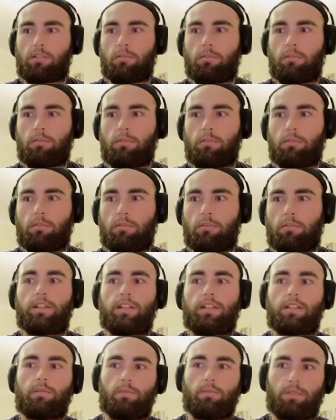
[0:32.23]
So my
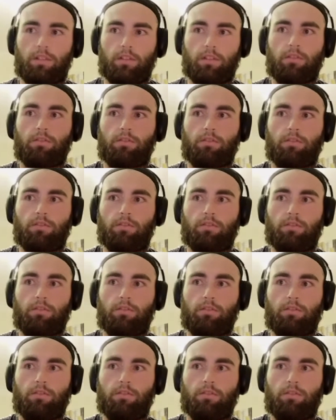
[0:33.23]
interest was increasing
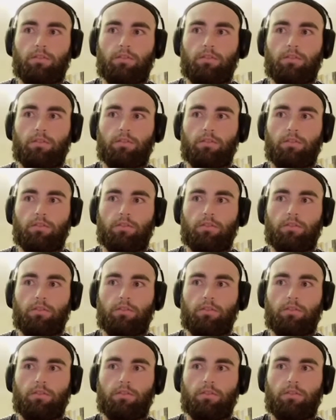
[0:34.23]
a bit, but my
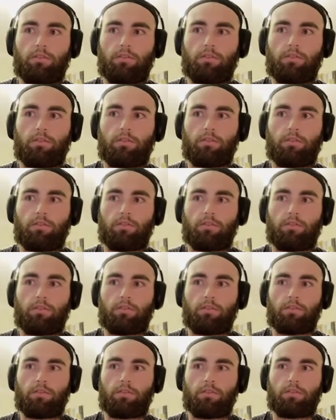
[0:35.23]
excitement wasn't,
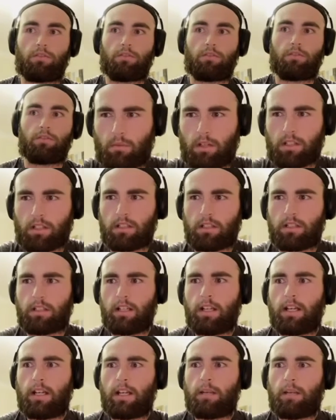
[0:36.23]
because I thought that